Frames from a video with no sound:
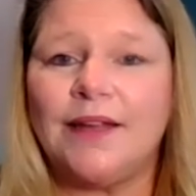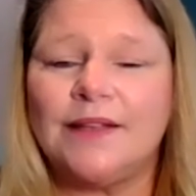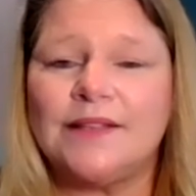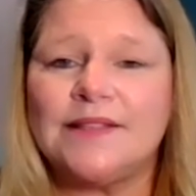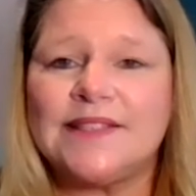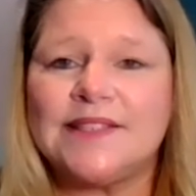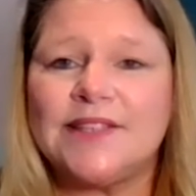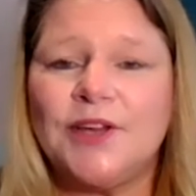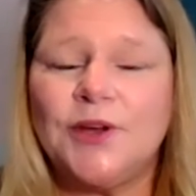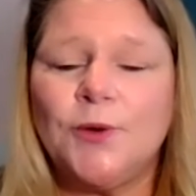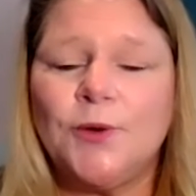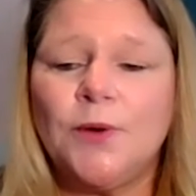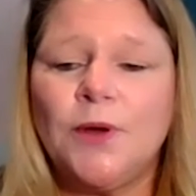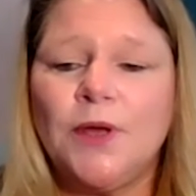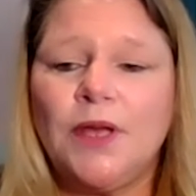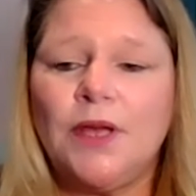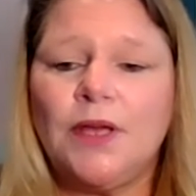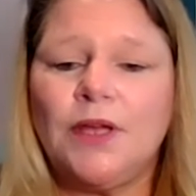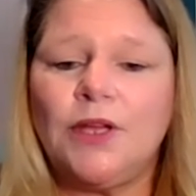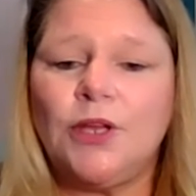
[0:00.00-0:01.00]
And so,
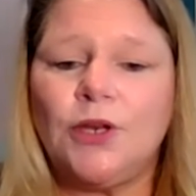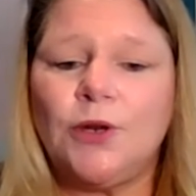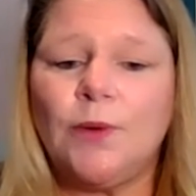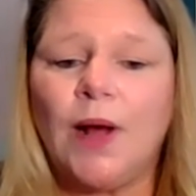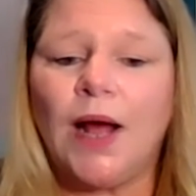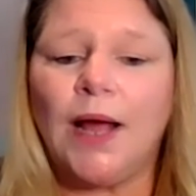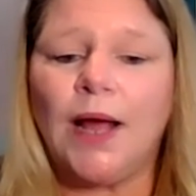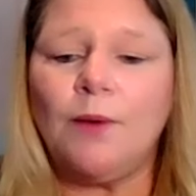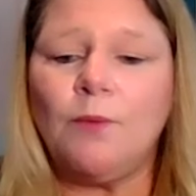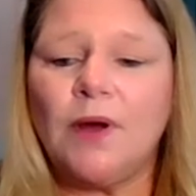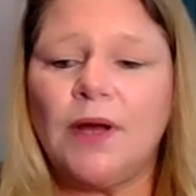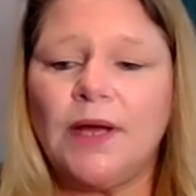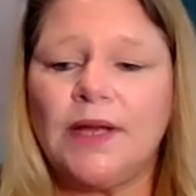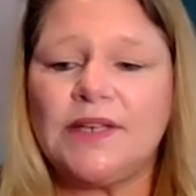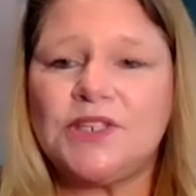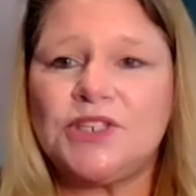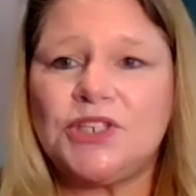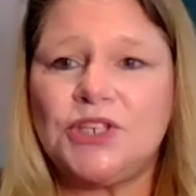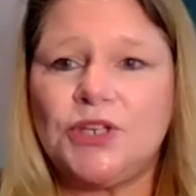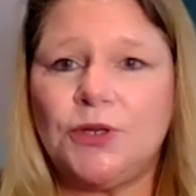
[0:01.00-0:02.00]
I
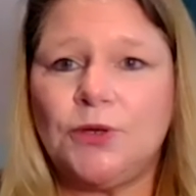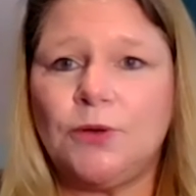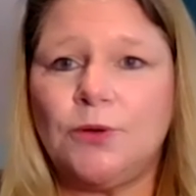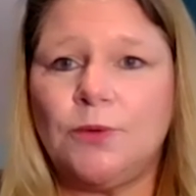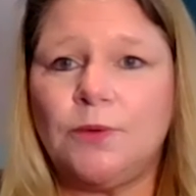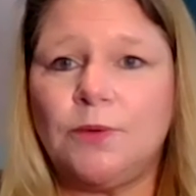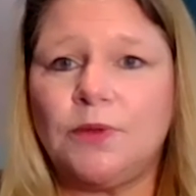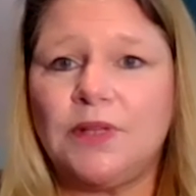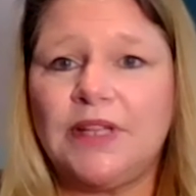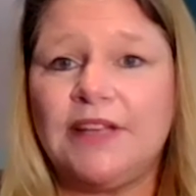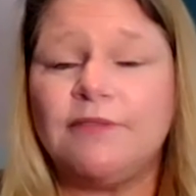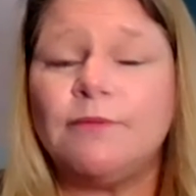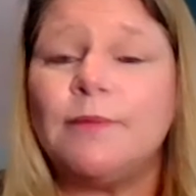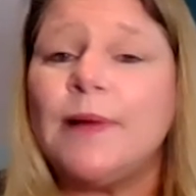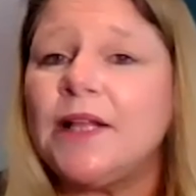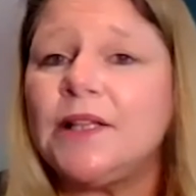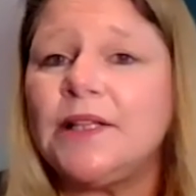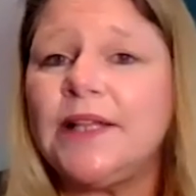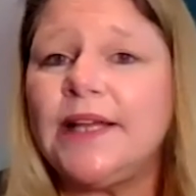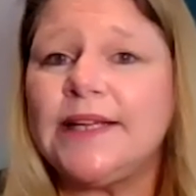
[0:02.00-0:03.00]
want to leave
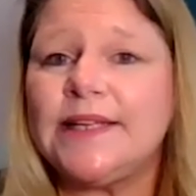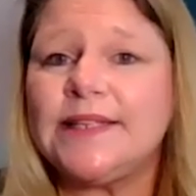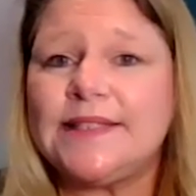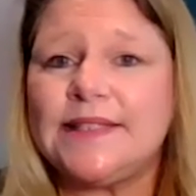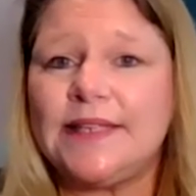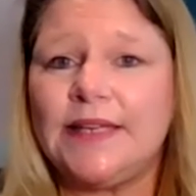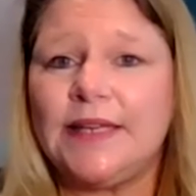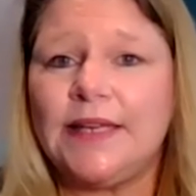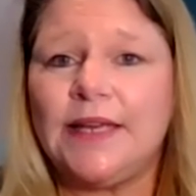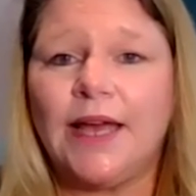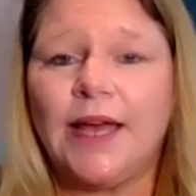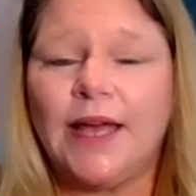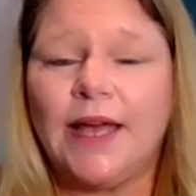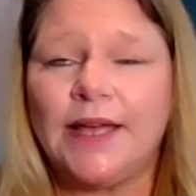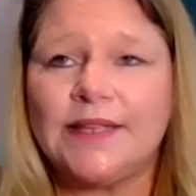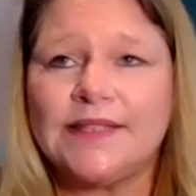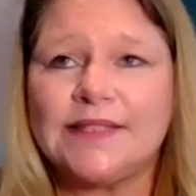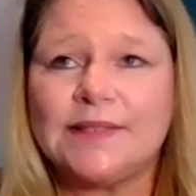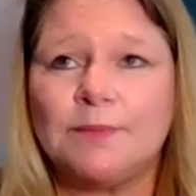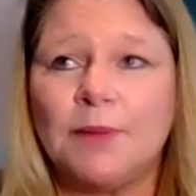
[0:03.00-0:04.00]
my legacy
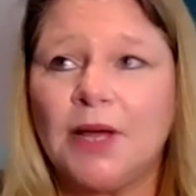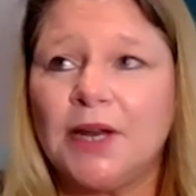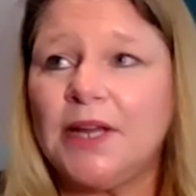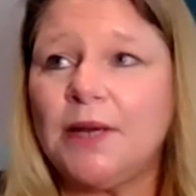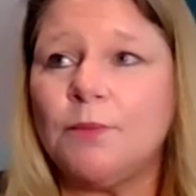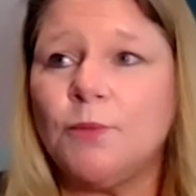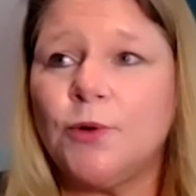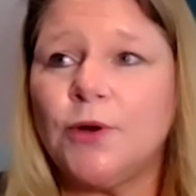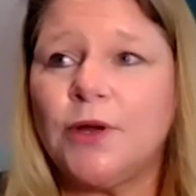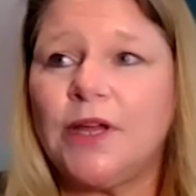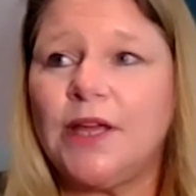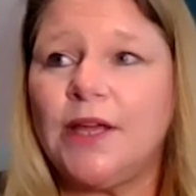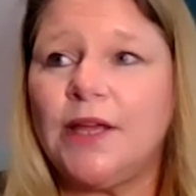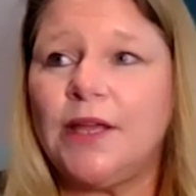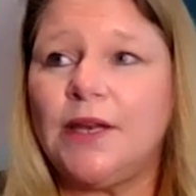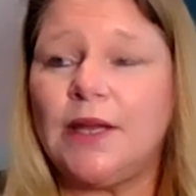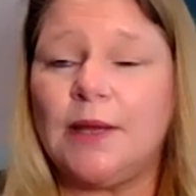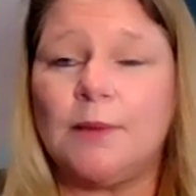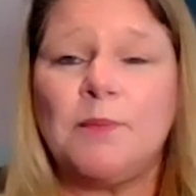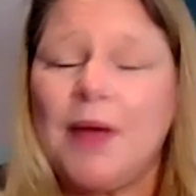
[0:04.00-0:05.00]
as Monica
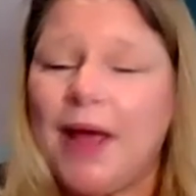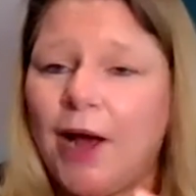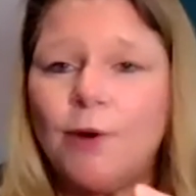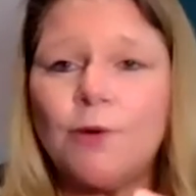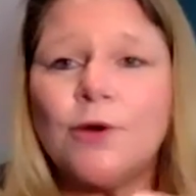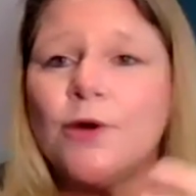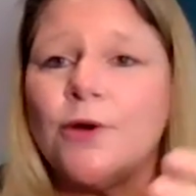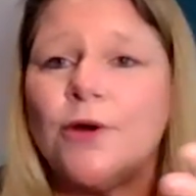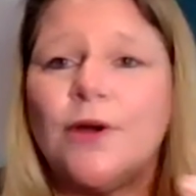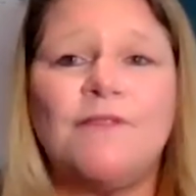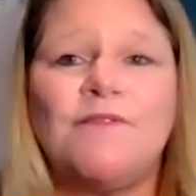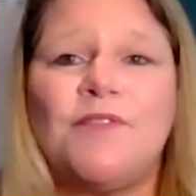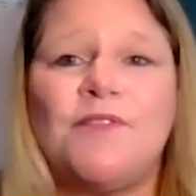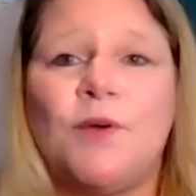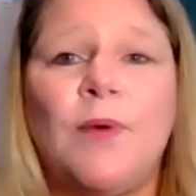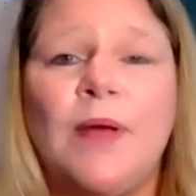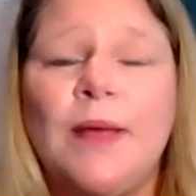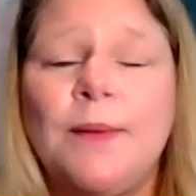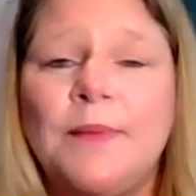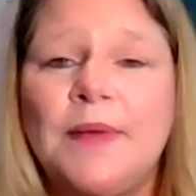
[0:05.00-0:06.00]
Morgan, empowerer of the
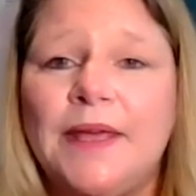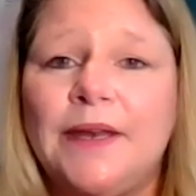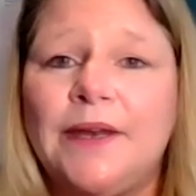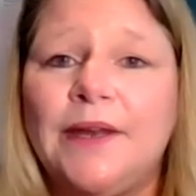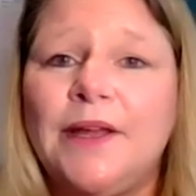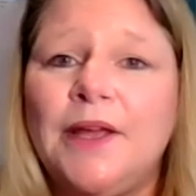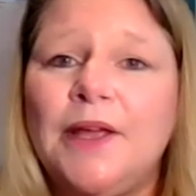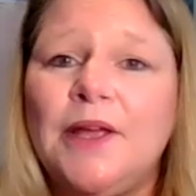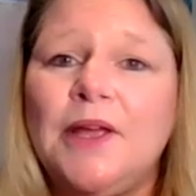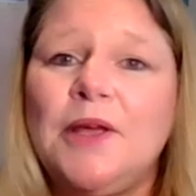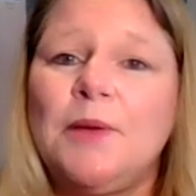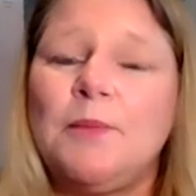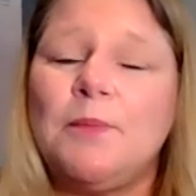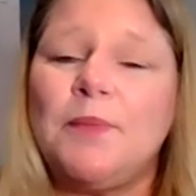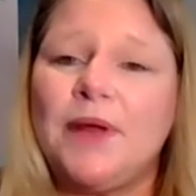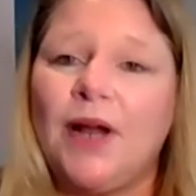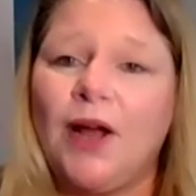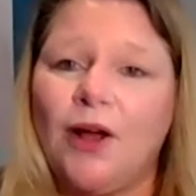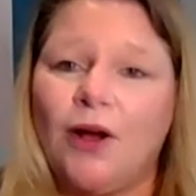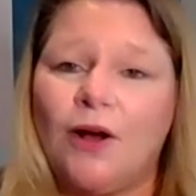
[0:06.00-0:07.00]
women,
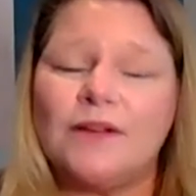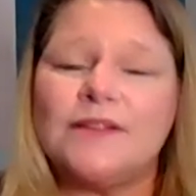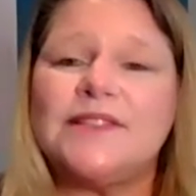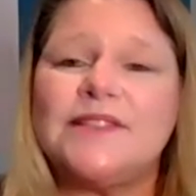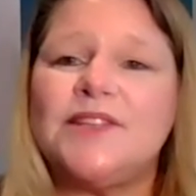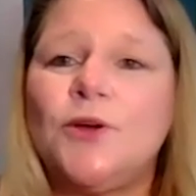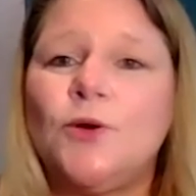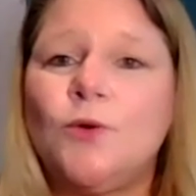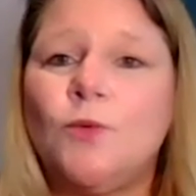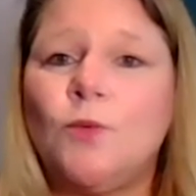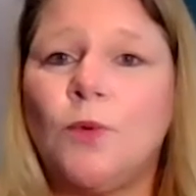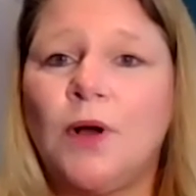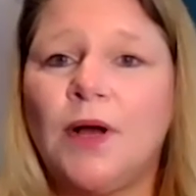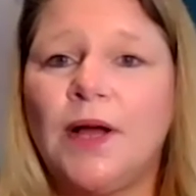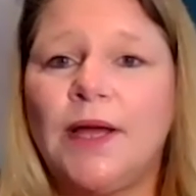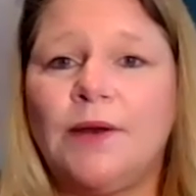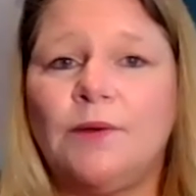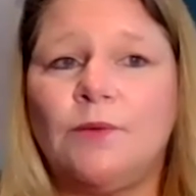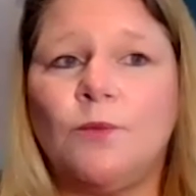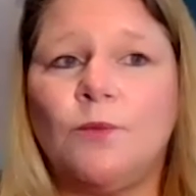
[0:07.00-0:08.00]
but I also
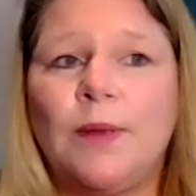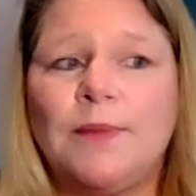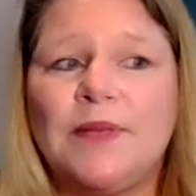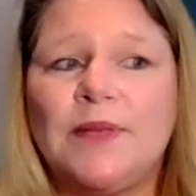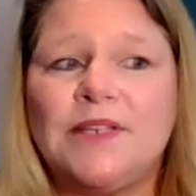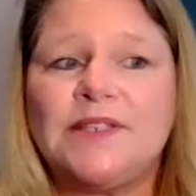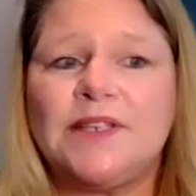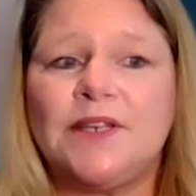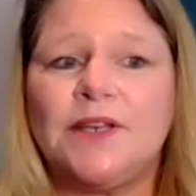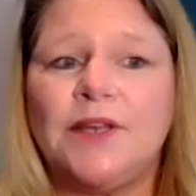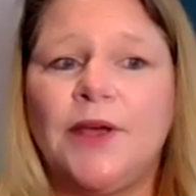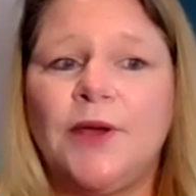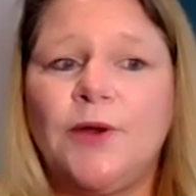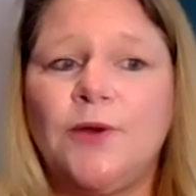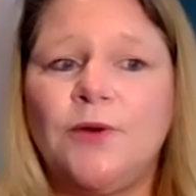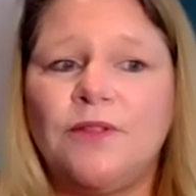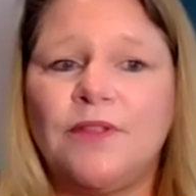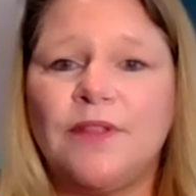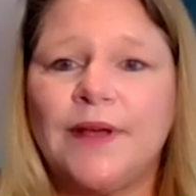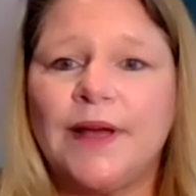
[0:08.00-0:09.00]
want women to
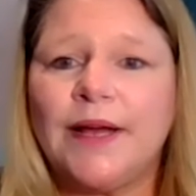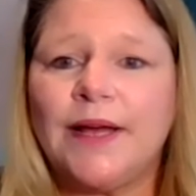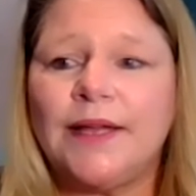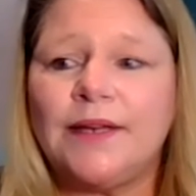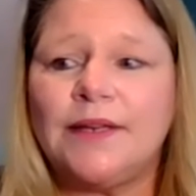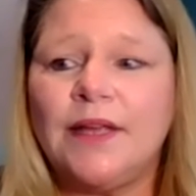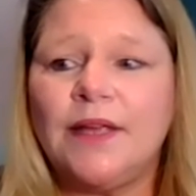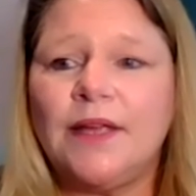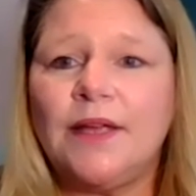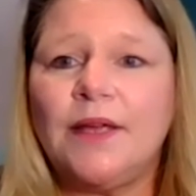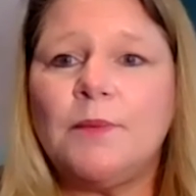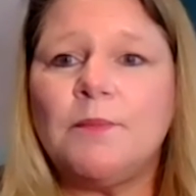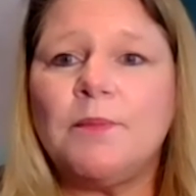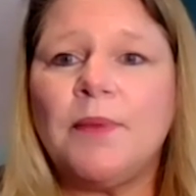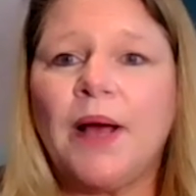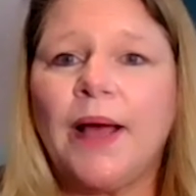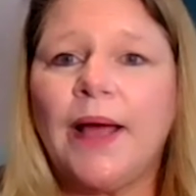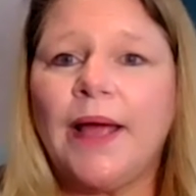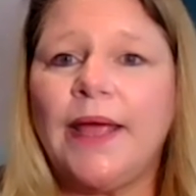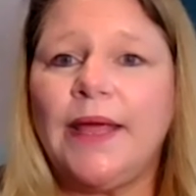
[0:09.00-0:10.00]
know that
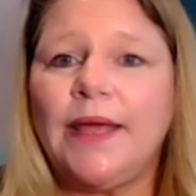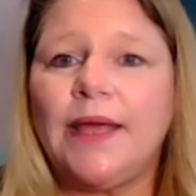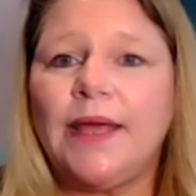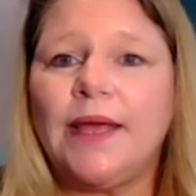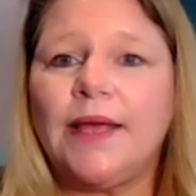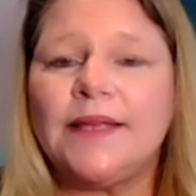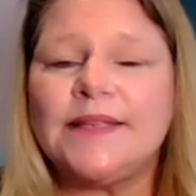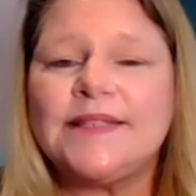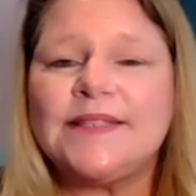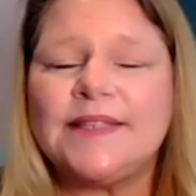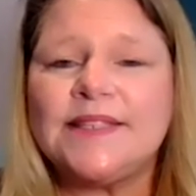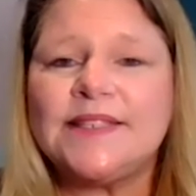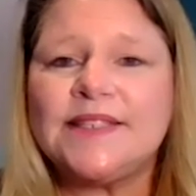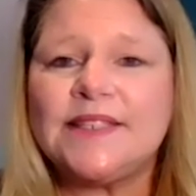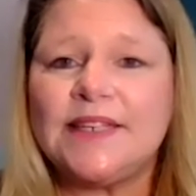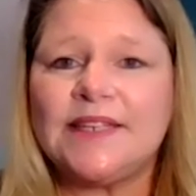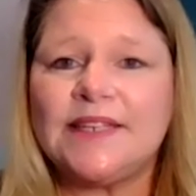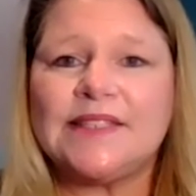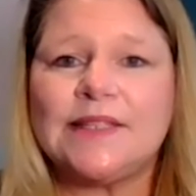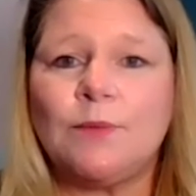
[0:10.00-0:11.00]
by
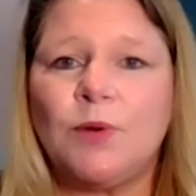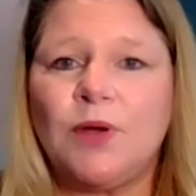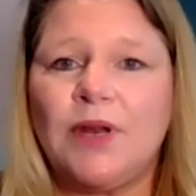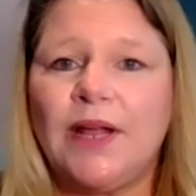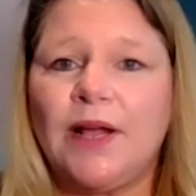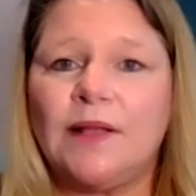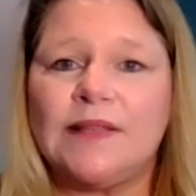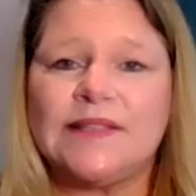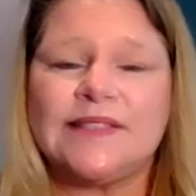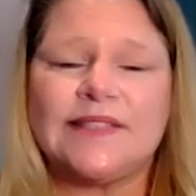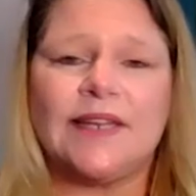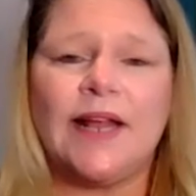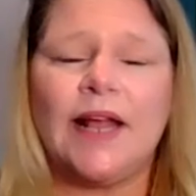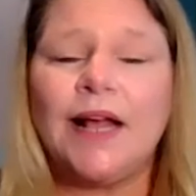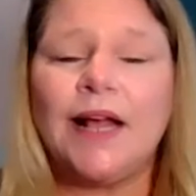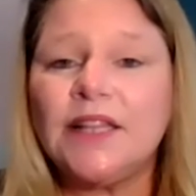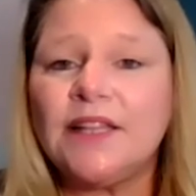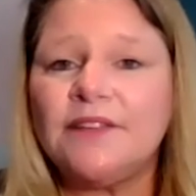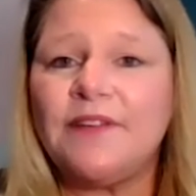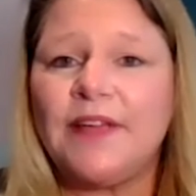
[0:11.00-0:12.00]
assisting someone else and
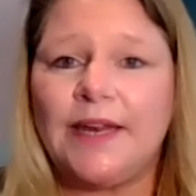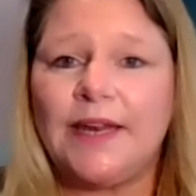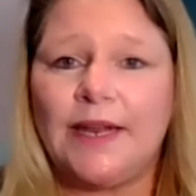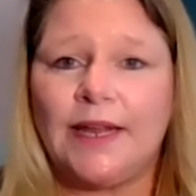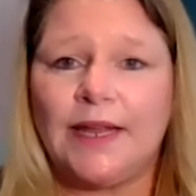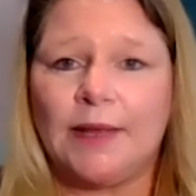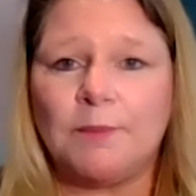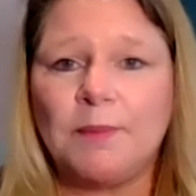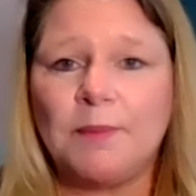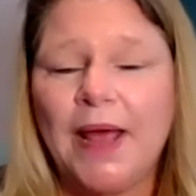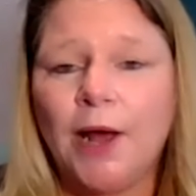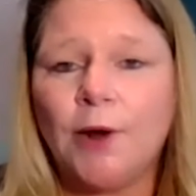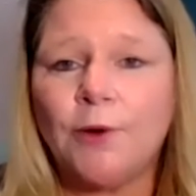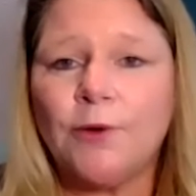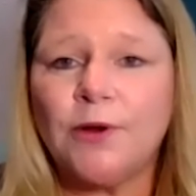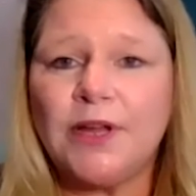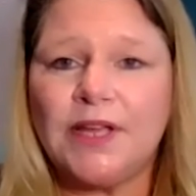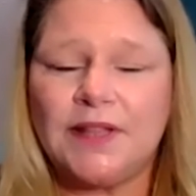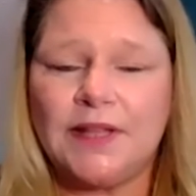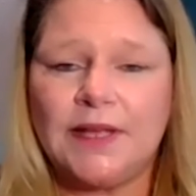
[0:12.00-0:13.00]
elevating,
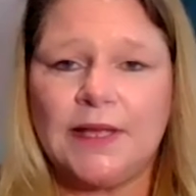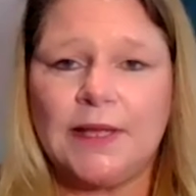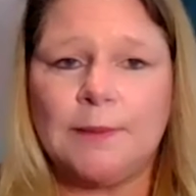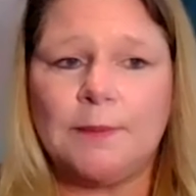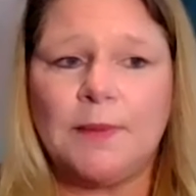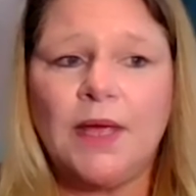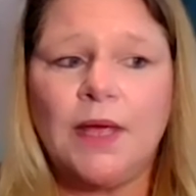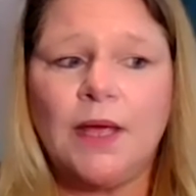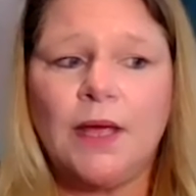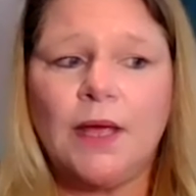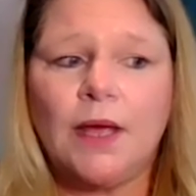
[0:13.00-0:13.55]
empowering them,